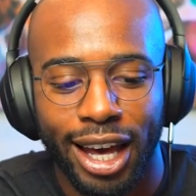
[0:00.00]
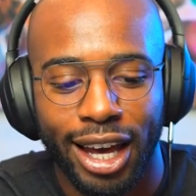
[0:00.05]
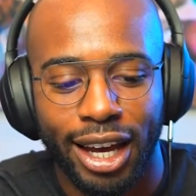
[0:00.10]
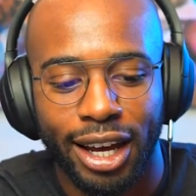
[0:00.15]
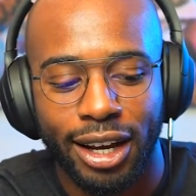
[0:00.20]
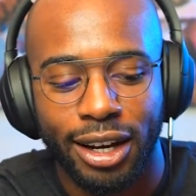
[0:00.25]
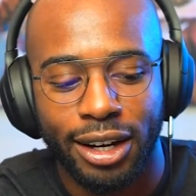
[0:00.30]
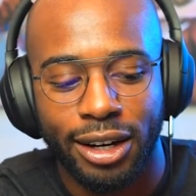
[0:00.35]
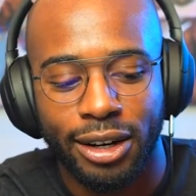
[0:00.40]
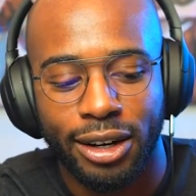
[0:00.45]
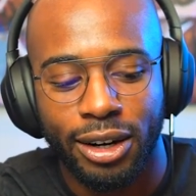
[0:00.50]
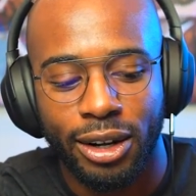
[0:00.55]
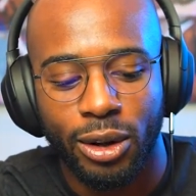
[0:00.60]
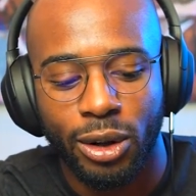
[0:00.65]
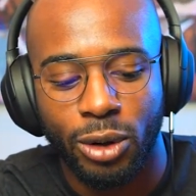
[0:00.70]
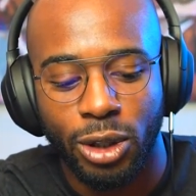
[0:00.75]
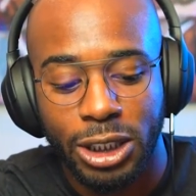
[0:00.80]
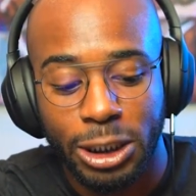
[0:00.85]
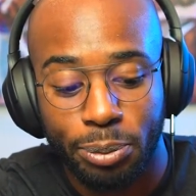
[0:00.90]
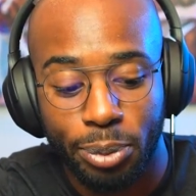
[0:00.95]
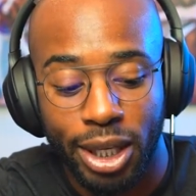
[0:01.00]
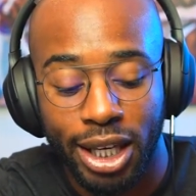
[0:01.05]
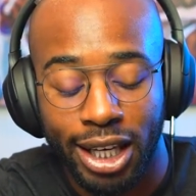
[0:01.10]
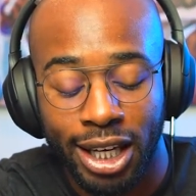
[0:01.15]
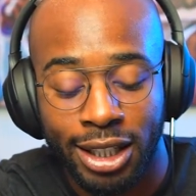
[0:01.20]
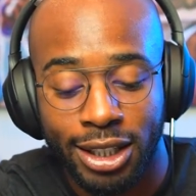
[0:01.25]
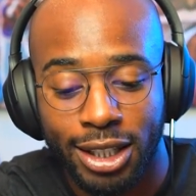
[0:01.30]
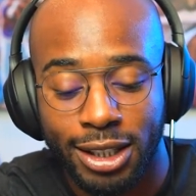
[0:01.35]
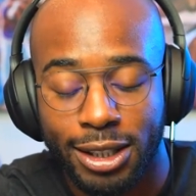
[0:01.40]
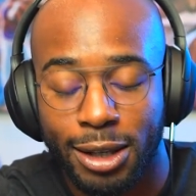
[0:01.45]
And
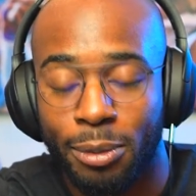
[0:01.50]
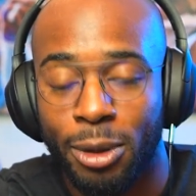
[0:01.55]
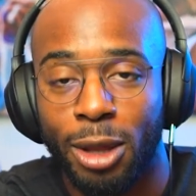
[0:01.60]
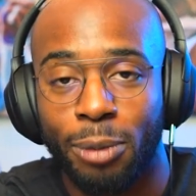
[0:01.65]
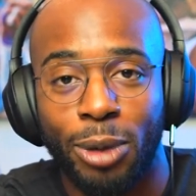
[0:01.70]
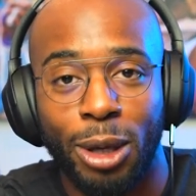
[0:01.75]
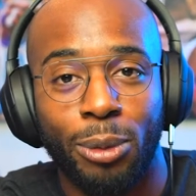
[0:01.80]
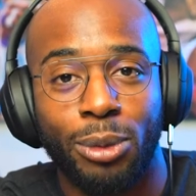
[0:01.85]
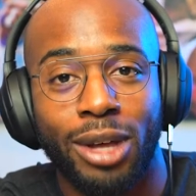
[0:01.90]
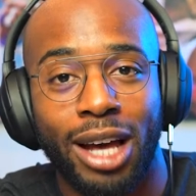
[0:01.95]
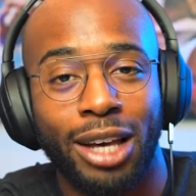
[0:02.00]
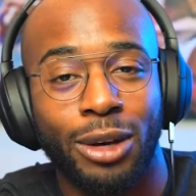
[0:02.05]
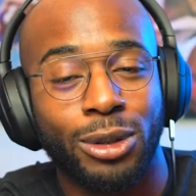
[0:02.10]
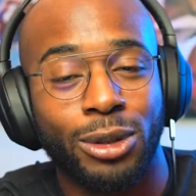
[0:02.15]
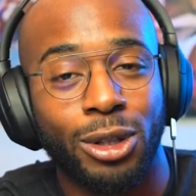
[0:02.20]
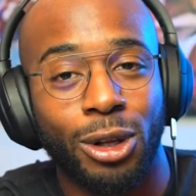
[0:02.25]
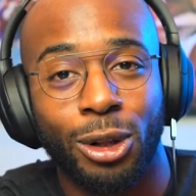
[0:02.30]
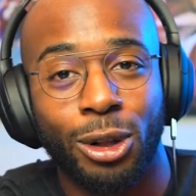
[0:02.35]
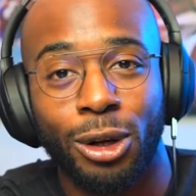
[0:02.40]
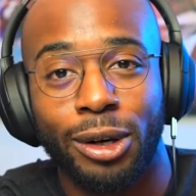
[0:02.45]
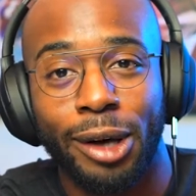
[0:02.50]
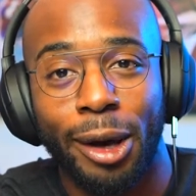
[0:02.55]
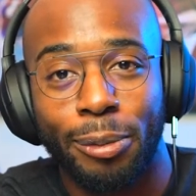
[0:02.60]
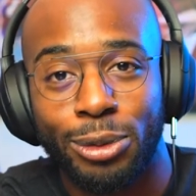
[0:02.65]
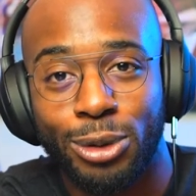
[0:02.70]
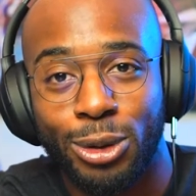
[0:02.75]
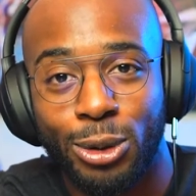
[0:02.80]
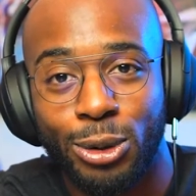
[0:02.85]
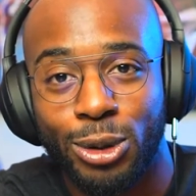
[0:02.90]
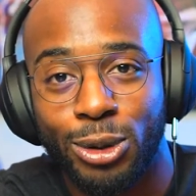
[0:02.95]
speaking to some of the people that I used to look
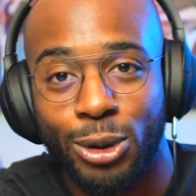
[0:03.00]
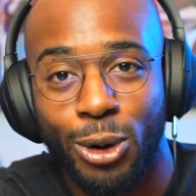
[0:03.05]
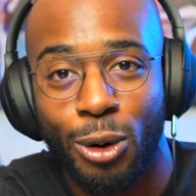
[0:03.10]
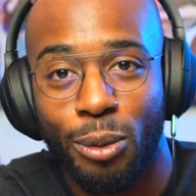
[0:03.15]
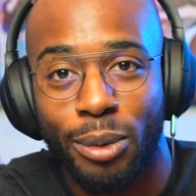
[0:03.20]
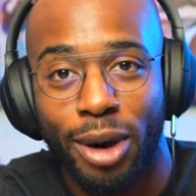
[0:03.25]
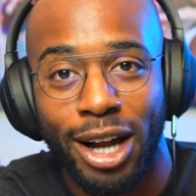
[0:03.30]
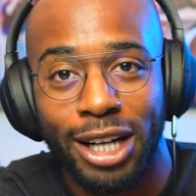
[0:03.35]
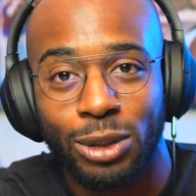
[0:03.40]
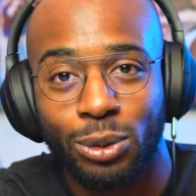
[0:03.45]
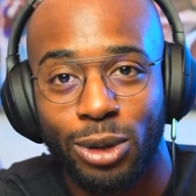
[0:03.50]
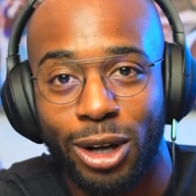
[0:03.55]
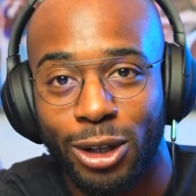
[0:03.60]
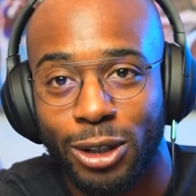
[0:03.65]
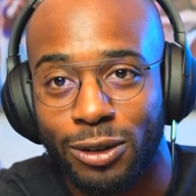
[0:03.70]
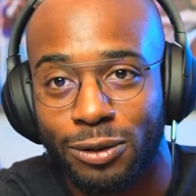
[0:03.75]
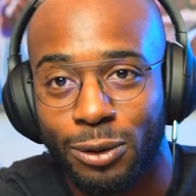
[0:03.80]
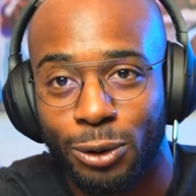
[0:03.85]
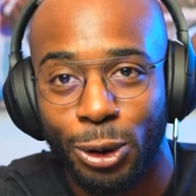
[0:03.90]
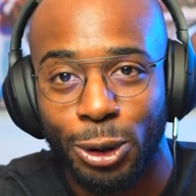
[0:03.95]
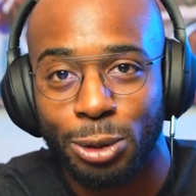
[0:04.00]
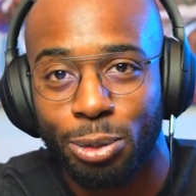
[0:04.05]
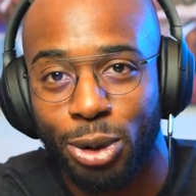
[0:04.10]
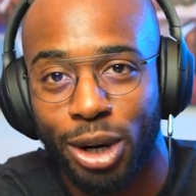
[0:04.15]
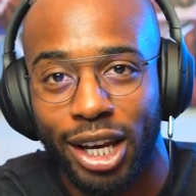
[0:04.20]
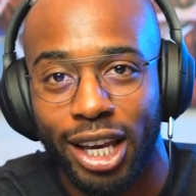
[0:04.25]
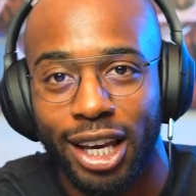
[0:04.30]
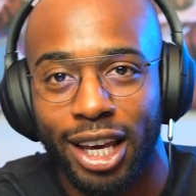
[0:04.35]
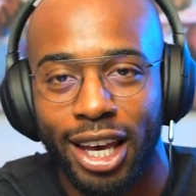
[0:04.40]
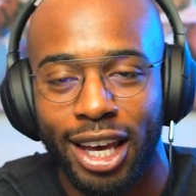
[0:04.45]
up to so much when I was first
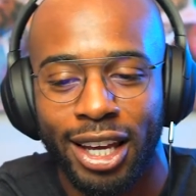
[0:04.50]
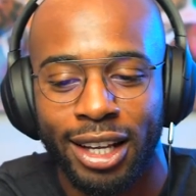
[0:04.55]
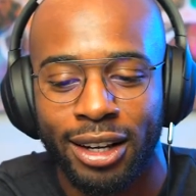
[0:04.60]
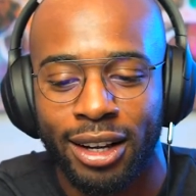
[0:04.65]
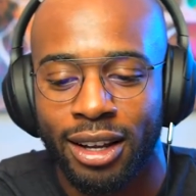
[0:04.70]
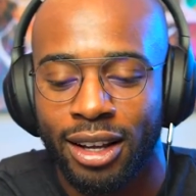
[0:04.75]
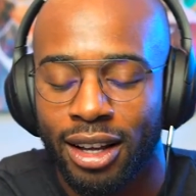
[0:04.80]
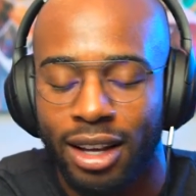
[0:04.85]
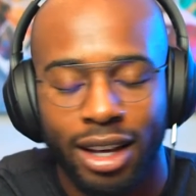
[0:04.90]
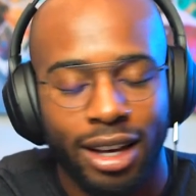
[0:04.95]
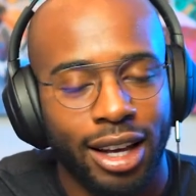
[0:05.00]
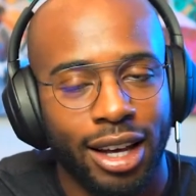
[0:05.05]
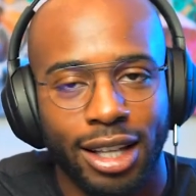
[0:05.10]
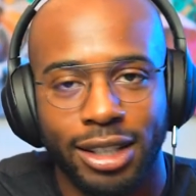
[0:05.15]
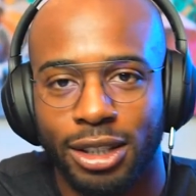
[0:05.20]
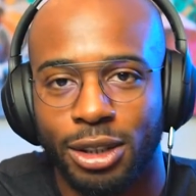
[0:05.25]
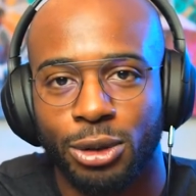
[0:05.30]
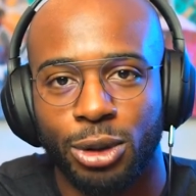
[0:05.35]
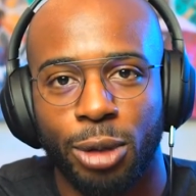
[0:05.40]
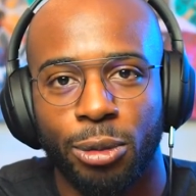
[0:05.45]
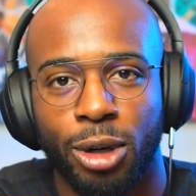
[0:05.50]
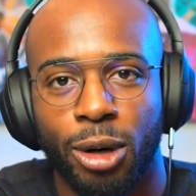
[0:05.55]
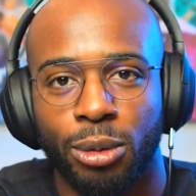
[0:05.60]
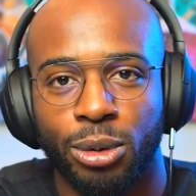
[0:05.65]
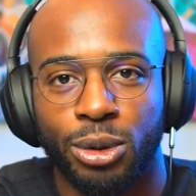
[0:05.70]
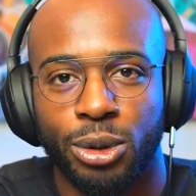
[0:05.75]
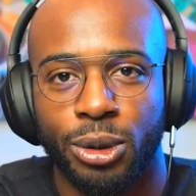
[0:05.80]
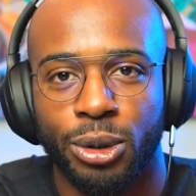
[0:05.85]
breaking in, it's a dream come